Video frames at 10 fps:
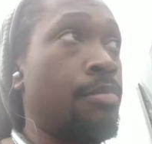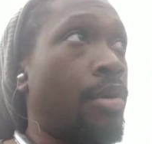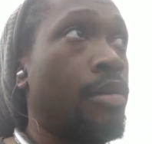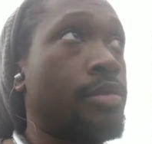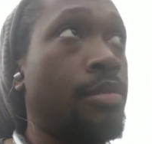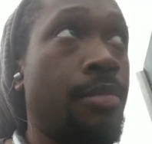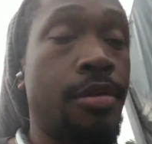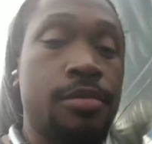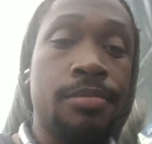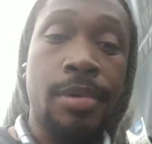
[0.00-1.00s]

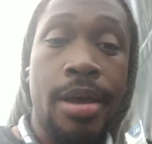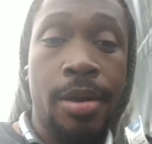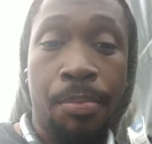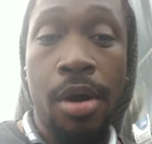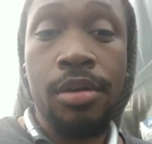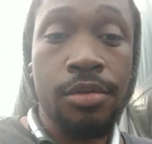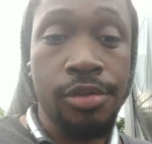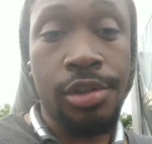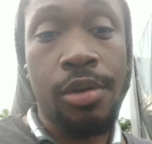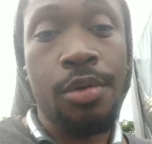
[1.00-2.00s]
Baltimore, I had to park on
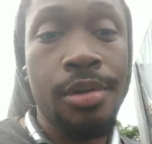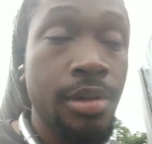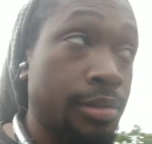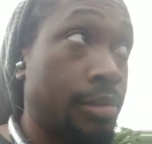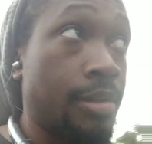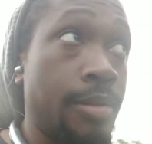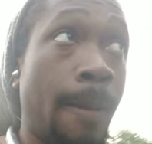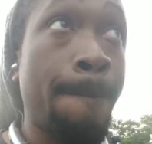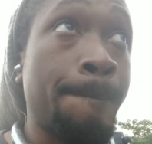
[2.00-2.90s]
the shoulder yesterday.